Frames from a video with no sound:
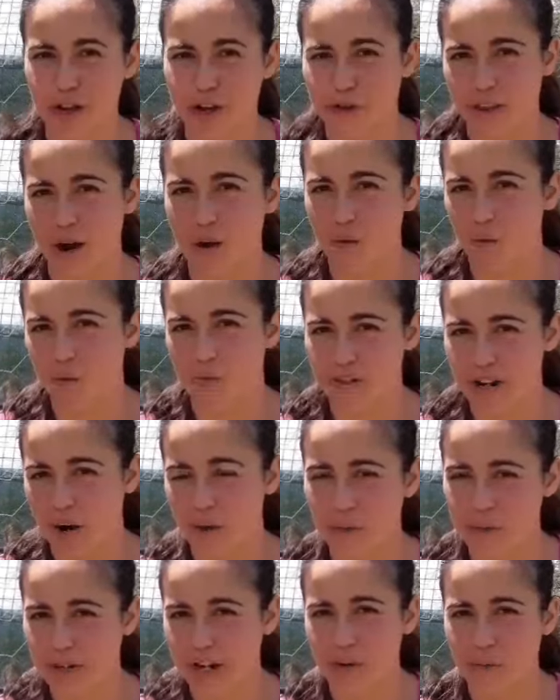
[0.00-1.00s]
and that wound
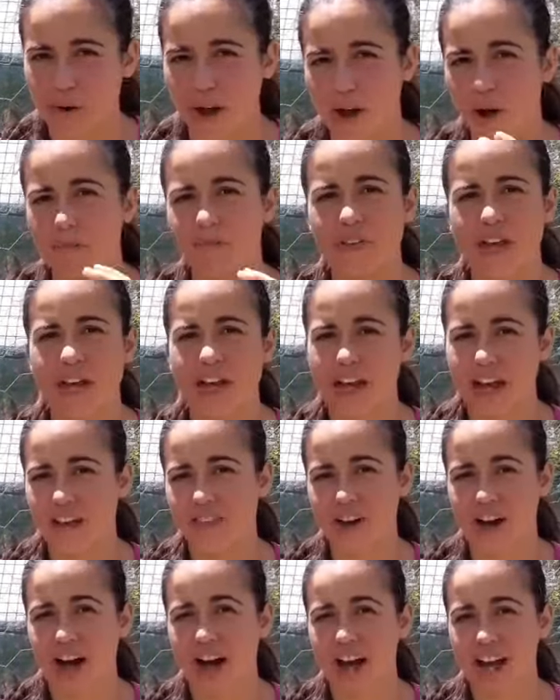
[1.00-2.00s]
out really well. And
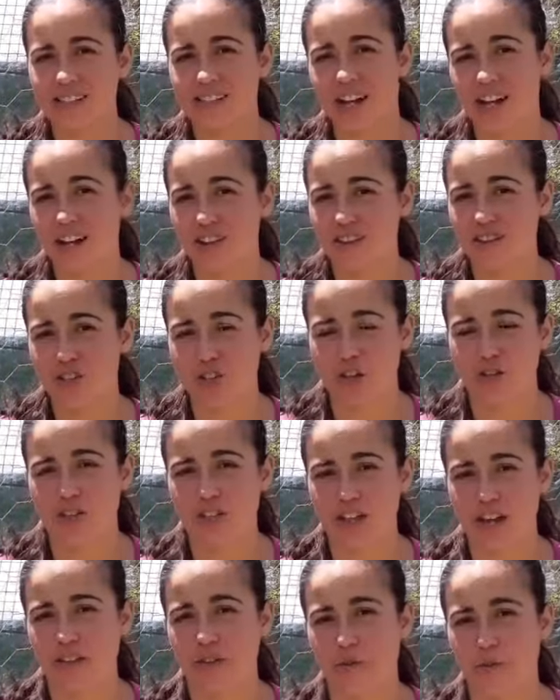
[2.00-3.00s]
the iodine and the salt
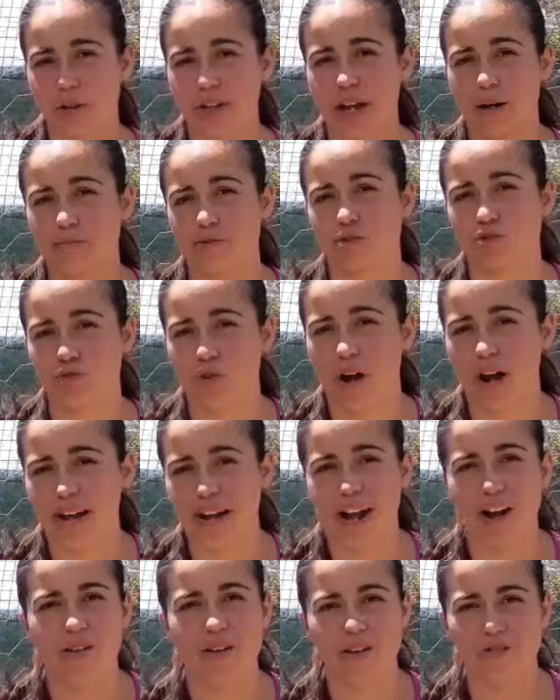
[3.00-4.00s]
together really helped to dry it
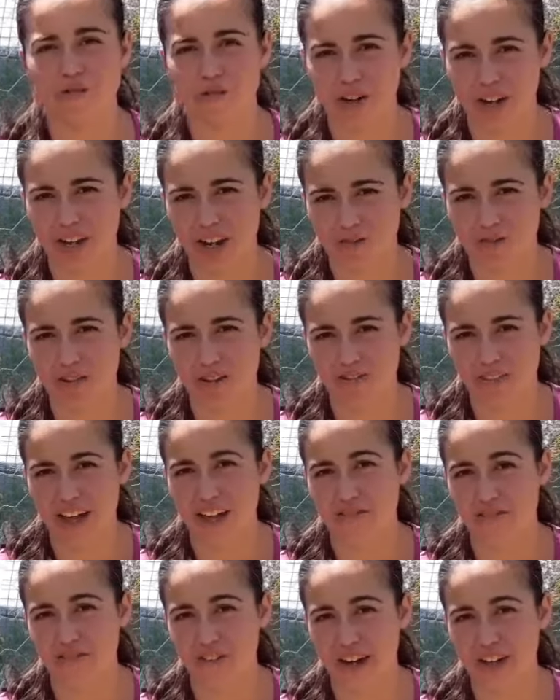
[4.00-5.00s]
out and really get rid of that
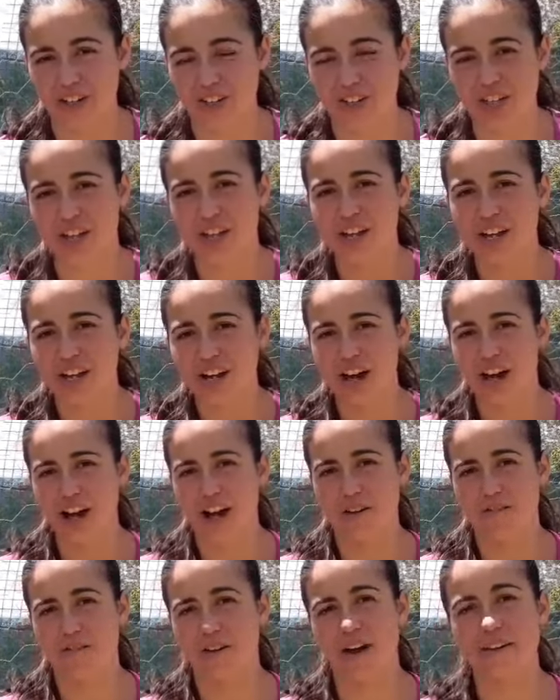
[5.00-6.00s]
infection.
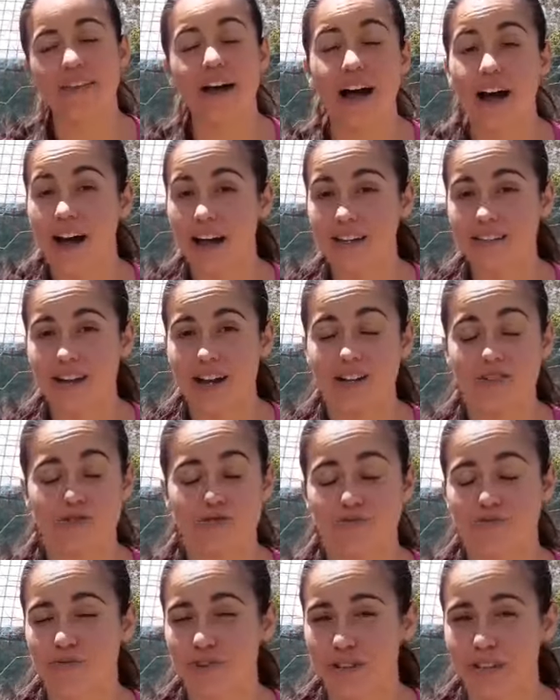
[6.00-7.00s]
I find that iodine is
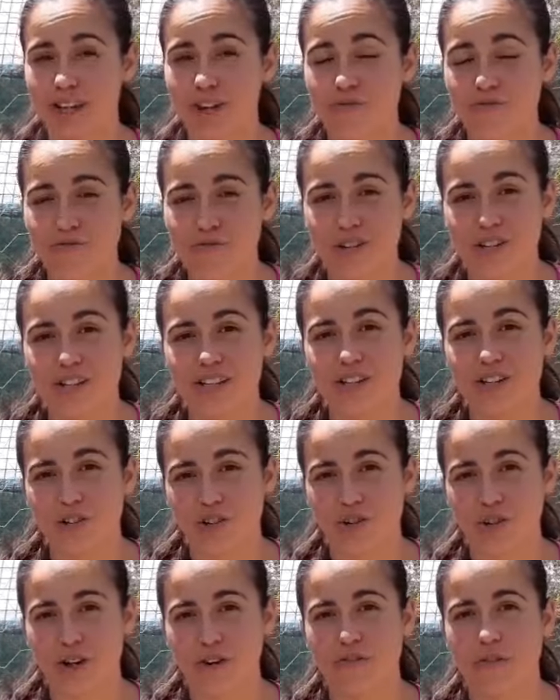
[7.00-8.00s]
really, really
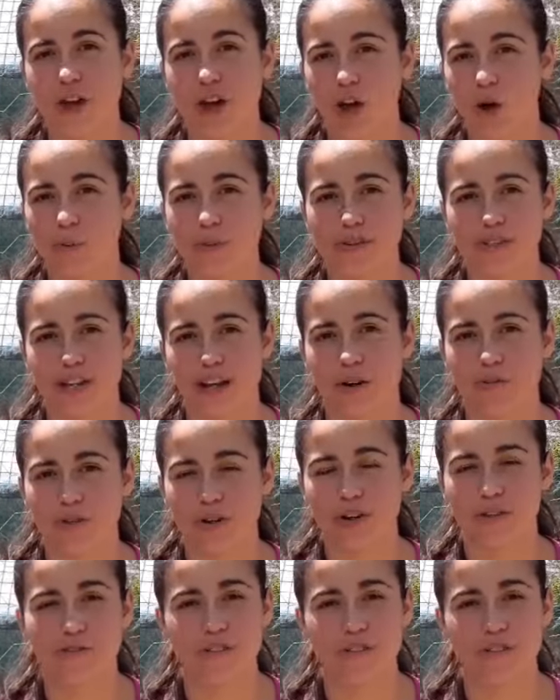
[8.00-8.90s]
good for helping to get rid of